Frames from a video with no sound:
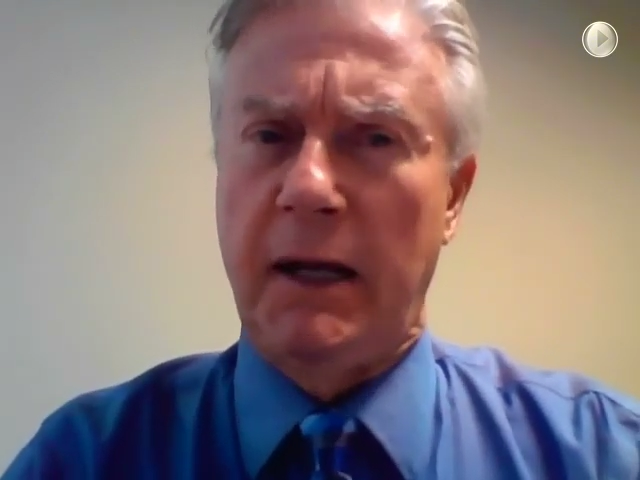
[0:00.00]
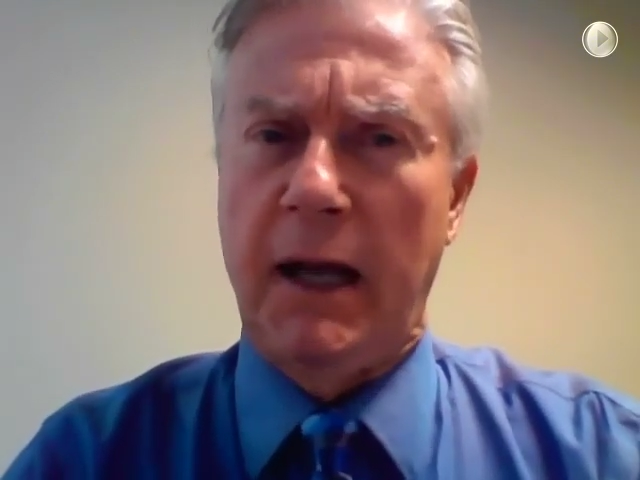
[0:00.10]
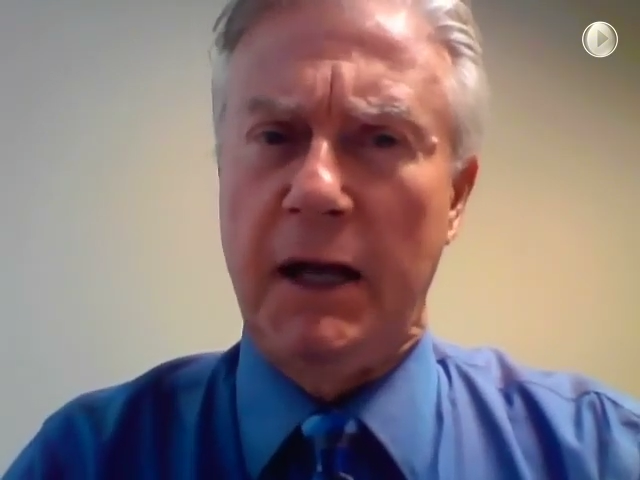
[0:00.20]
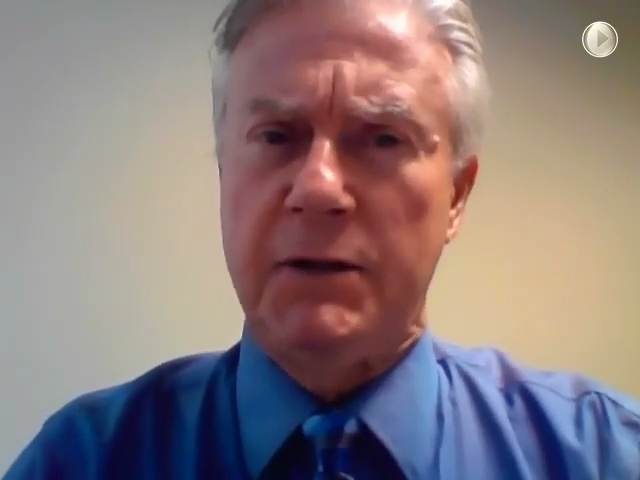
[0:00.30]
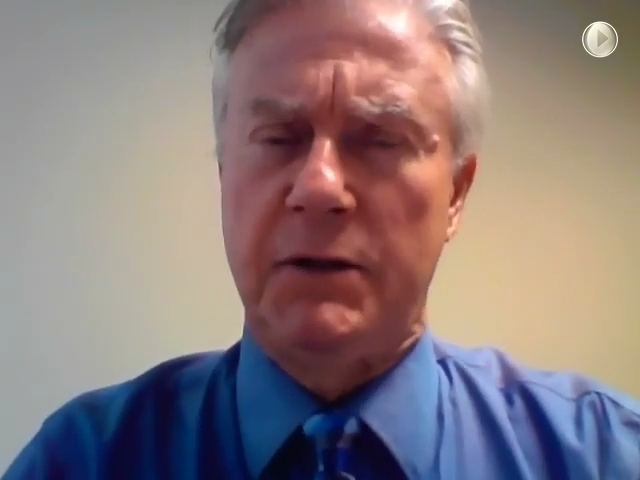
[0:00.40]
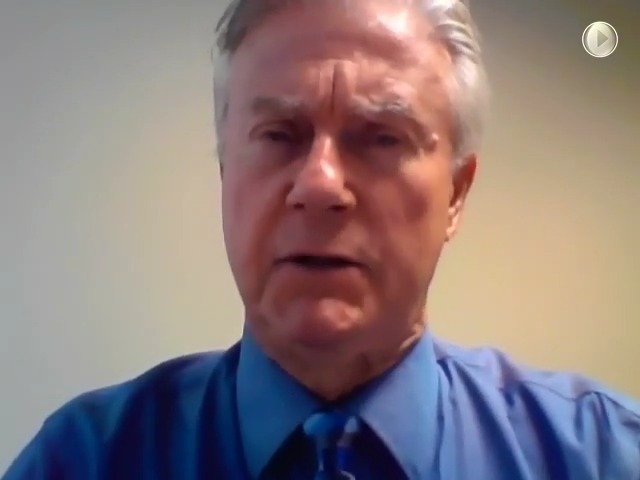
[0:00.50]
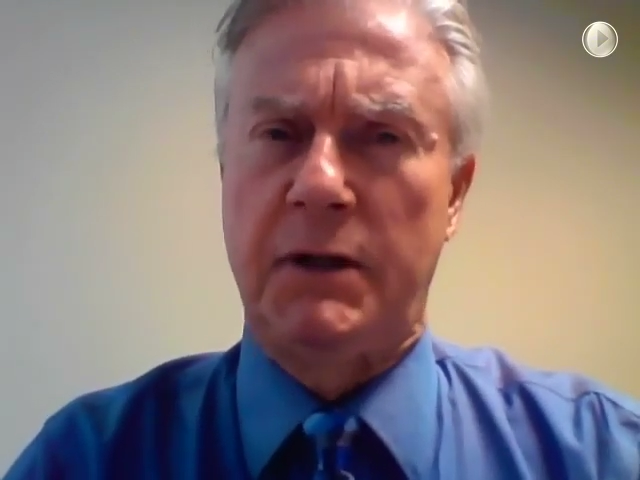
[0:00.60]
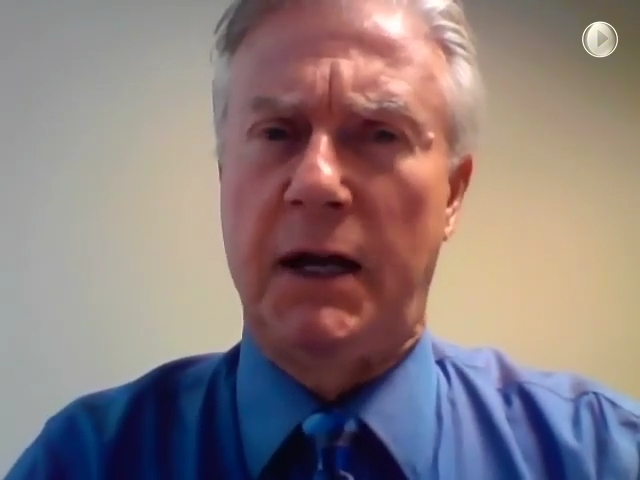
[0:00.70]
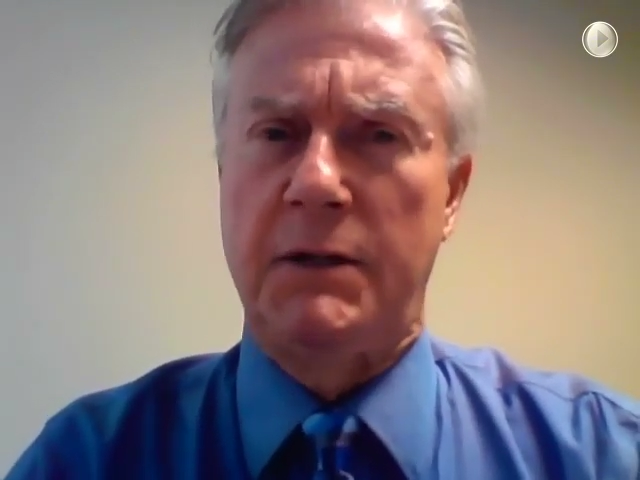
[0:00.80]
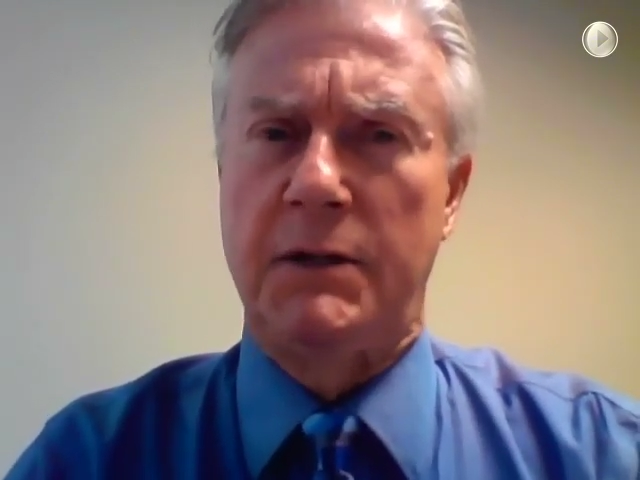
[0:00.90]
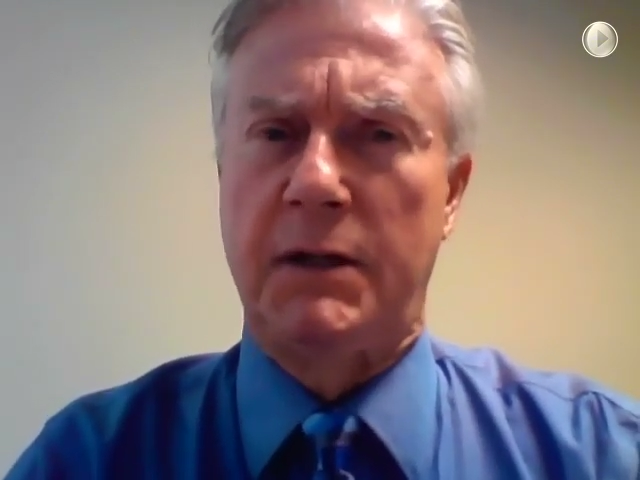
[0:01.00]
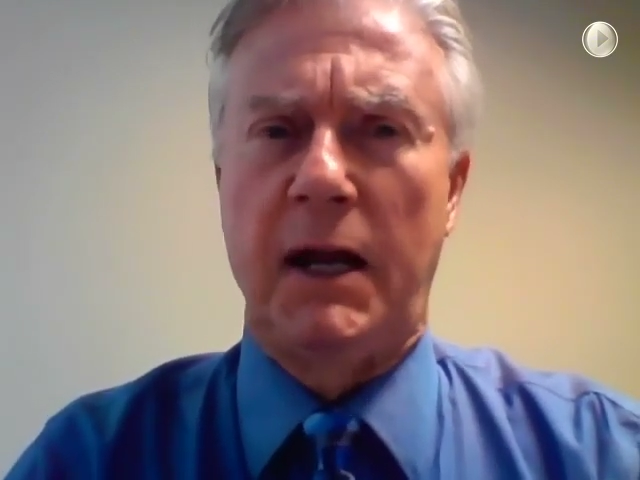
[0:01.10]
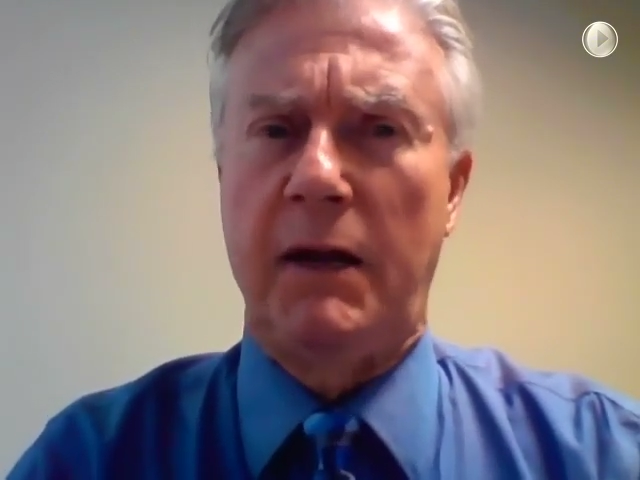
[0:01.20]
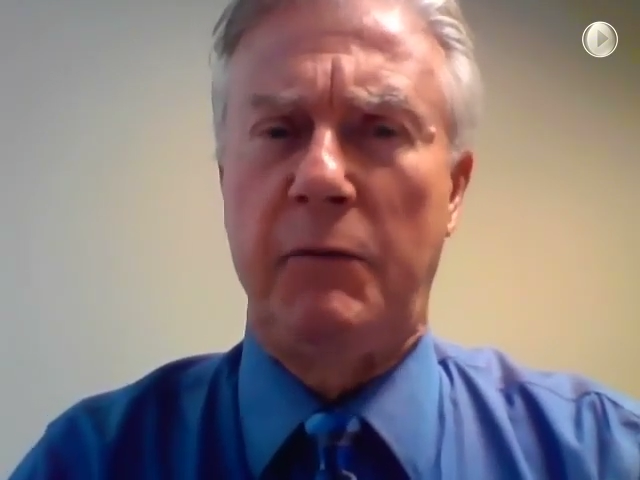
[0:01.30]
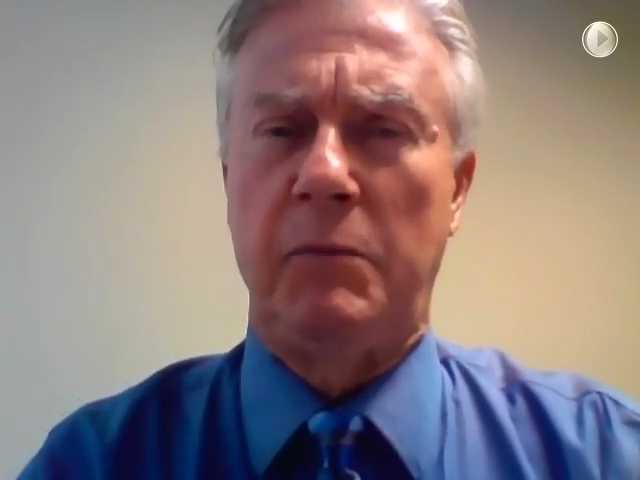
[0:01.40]
and last year's taxes, and
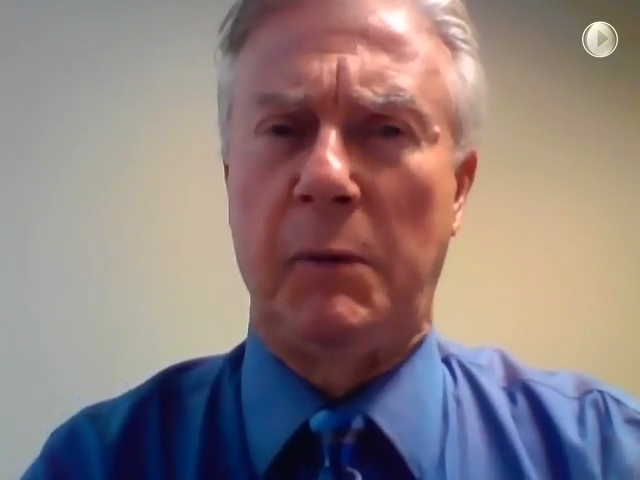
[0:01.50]
I haven't,